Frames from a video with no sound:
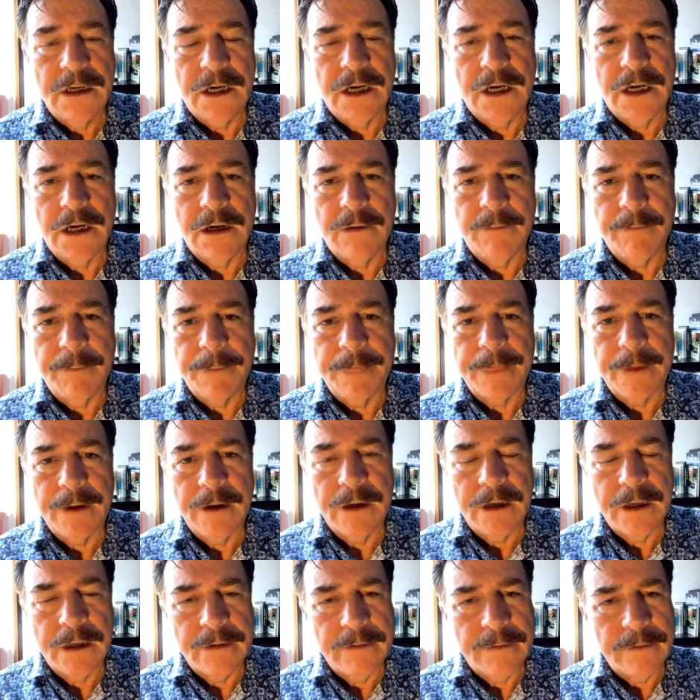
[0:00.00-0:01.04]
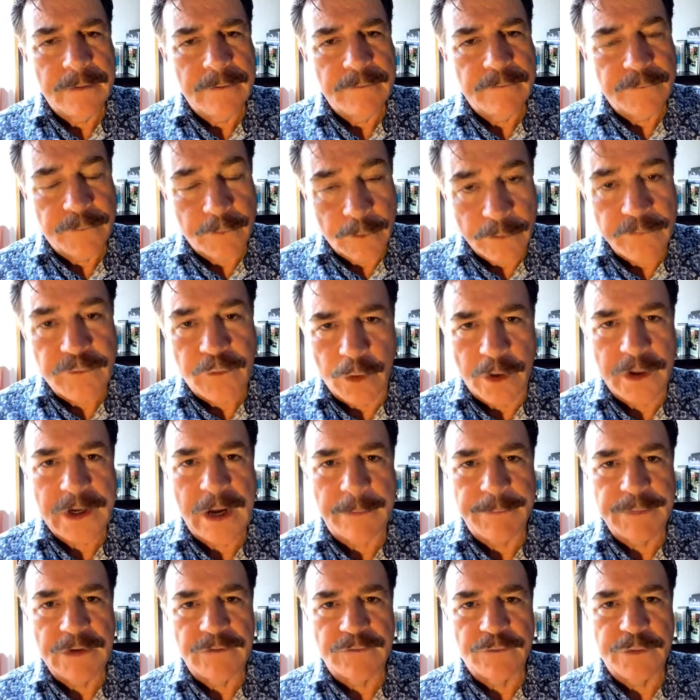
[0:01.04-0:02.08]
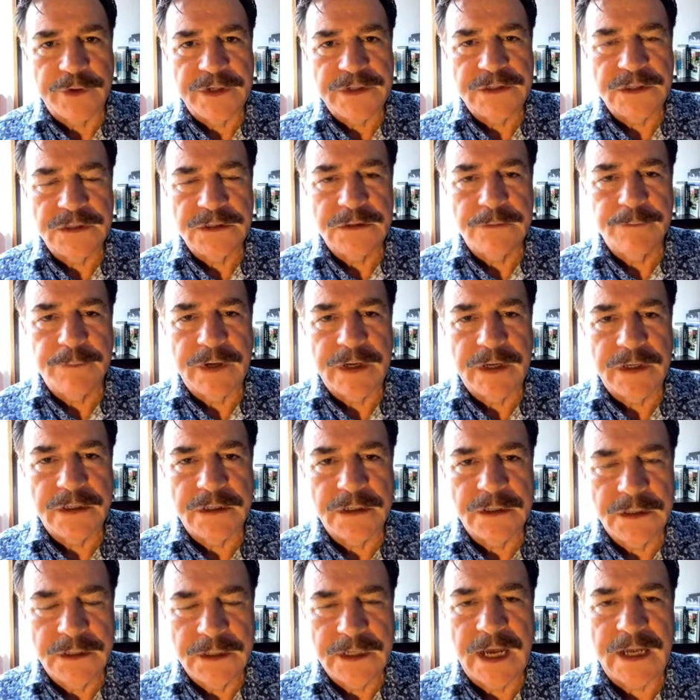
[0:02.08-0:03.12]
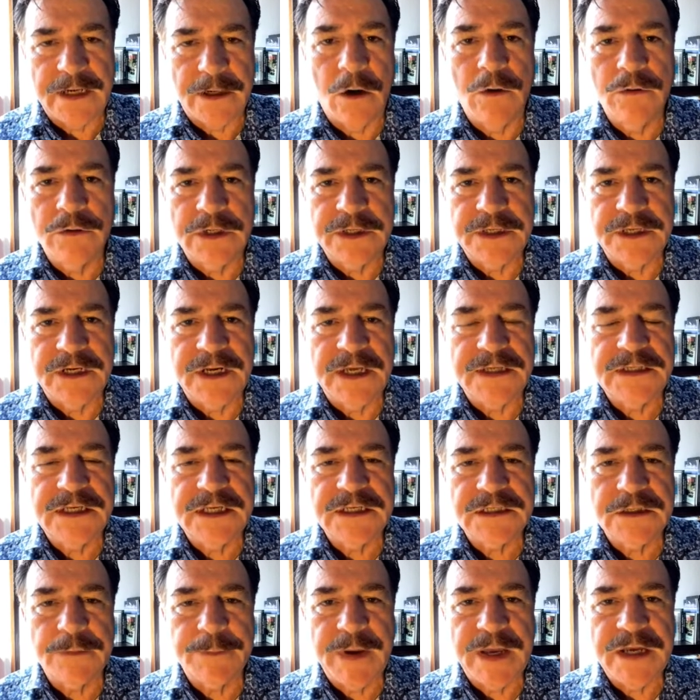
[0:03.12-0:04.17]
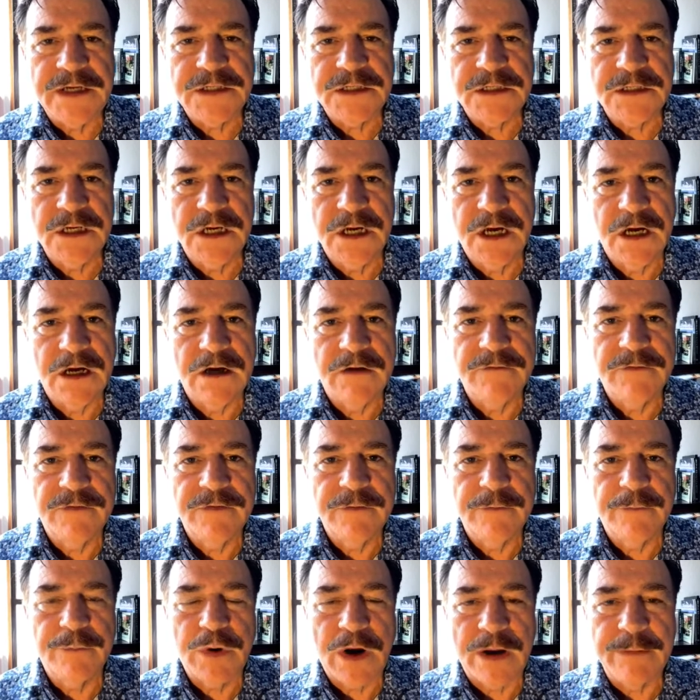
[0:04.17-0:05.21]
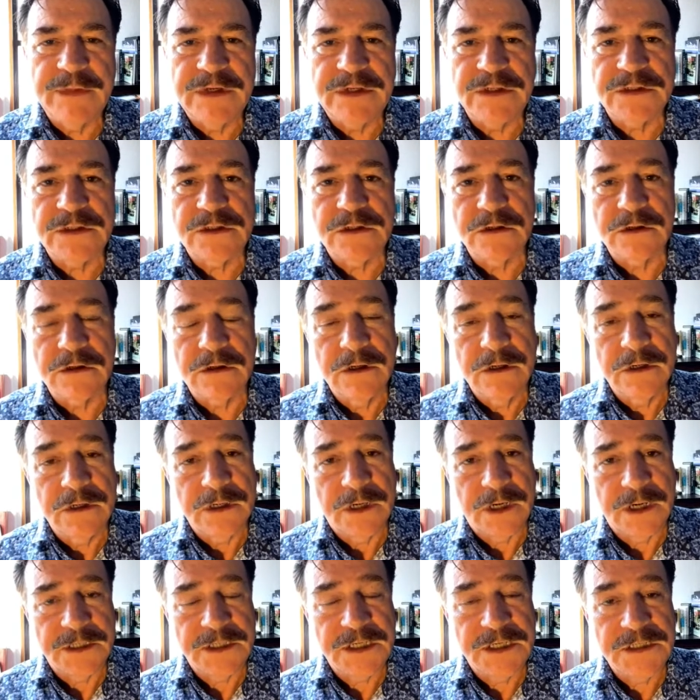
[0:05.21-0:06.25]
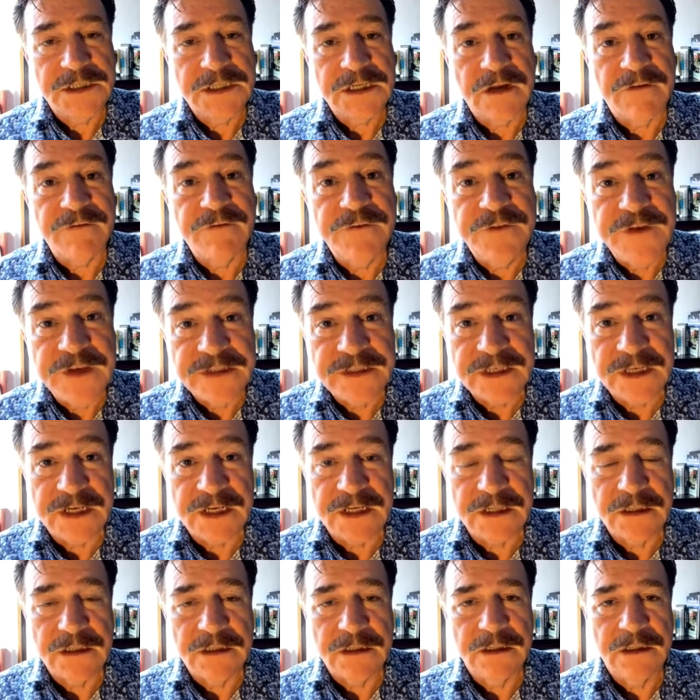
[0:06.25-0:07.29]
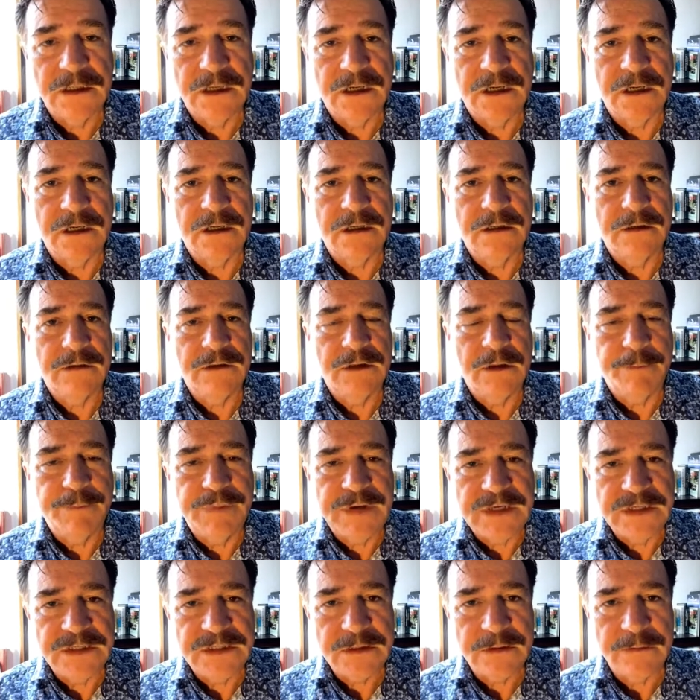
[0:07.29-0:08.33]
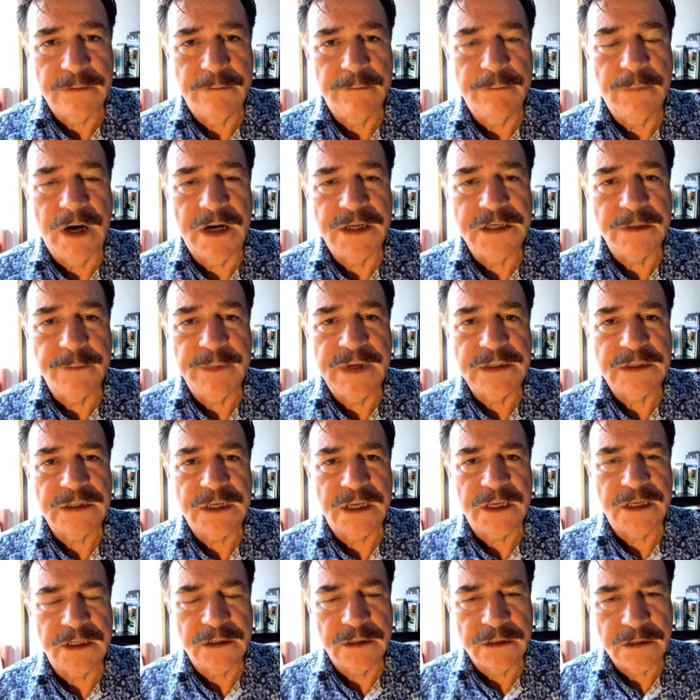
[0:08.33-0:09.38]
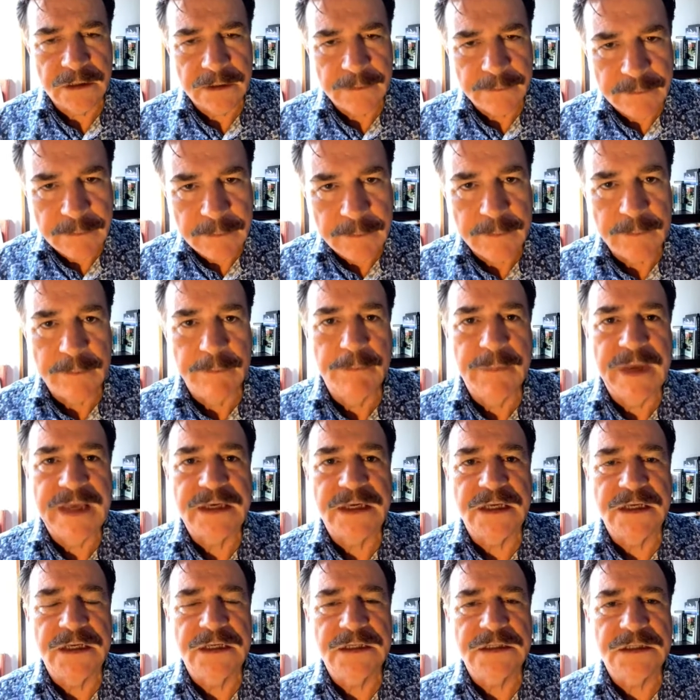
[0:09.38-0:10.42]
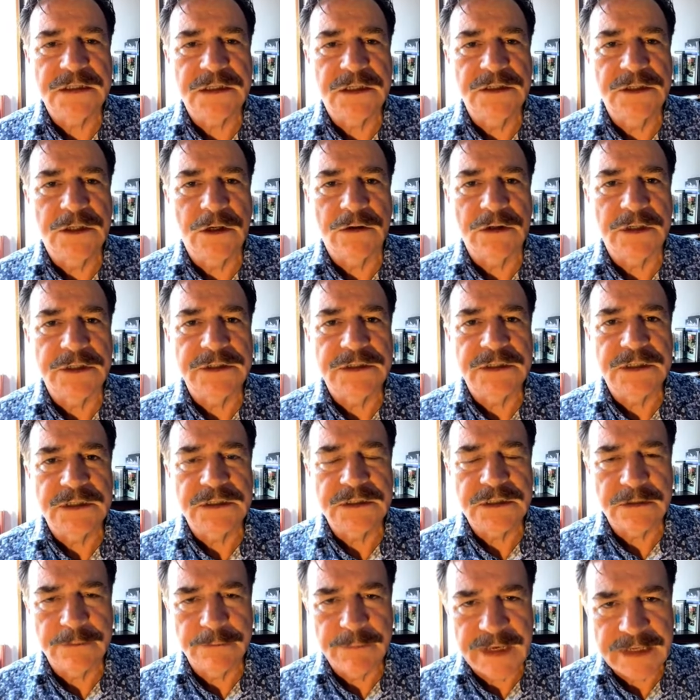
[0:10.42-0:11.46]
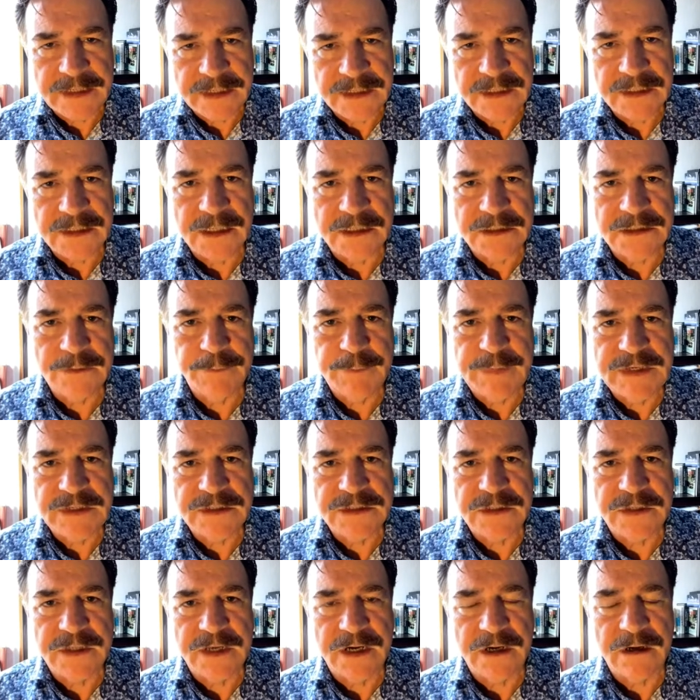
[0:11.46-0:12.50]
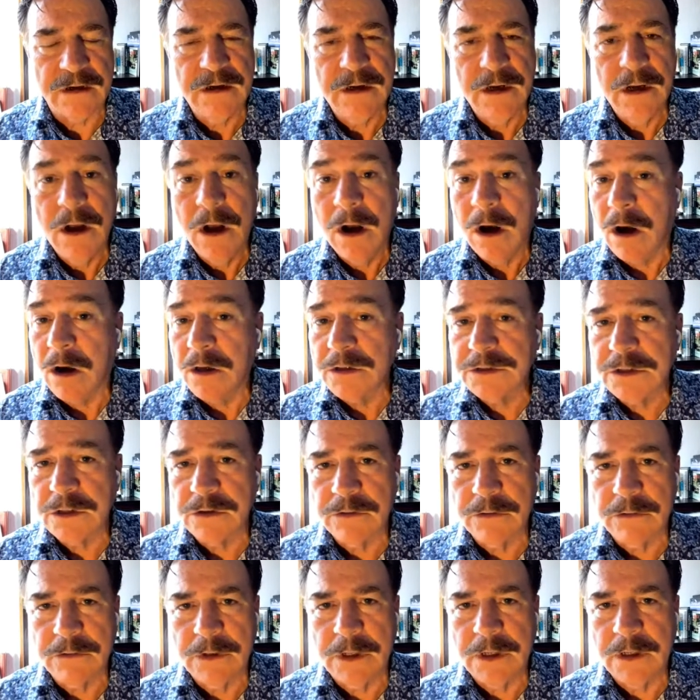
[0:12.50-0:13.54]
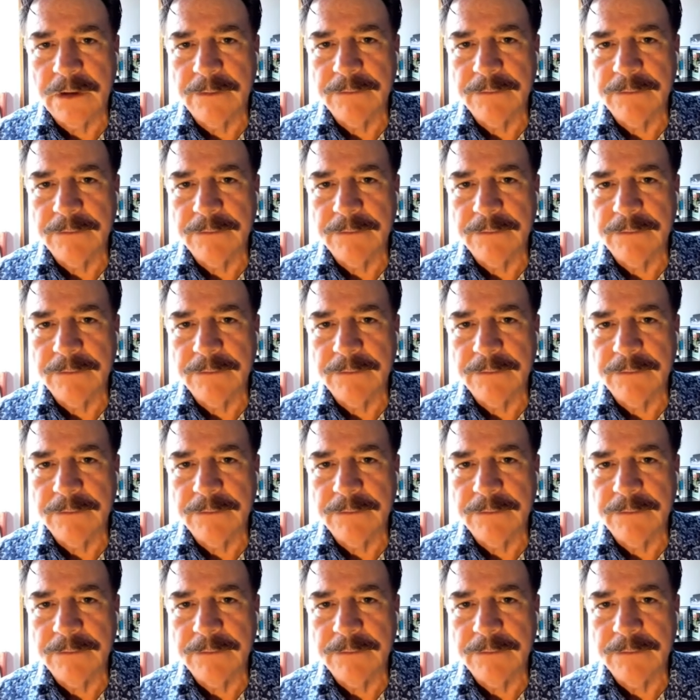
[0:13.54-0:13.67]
for a couple of reasons, but not only in anticipation of Prime Minister Kishida visiting the peace monument and making his condolences and making a speech there, also